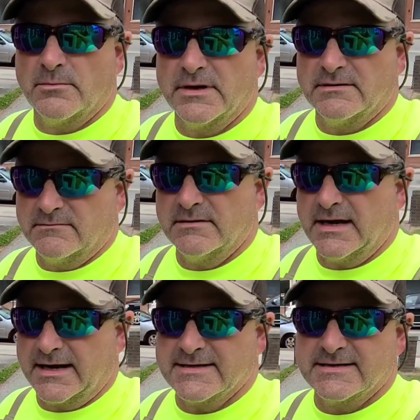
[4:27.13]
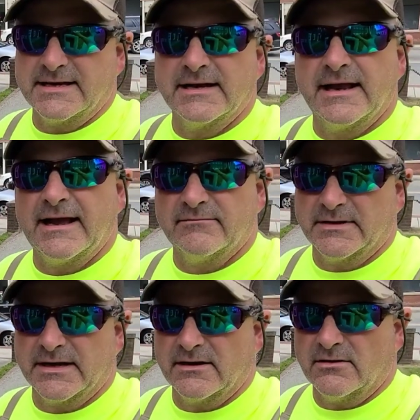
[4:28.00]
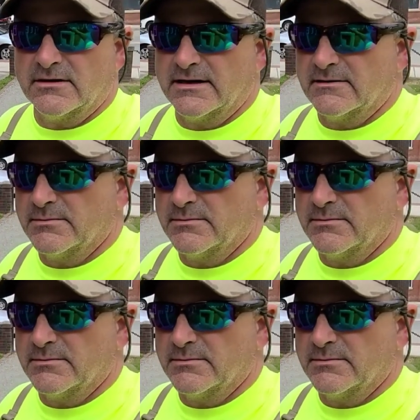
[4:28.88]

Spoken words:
but I guess they didn't have them to get on there.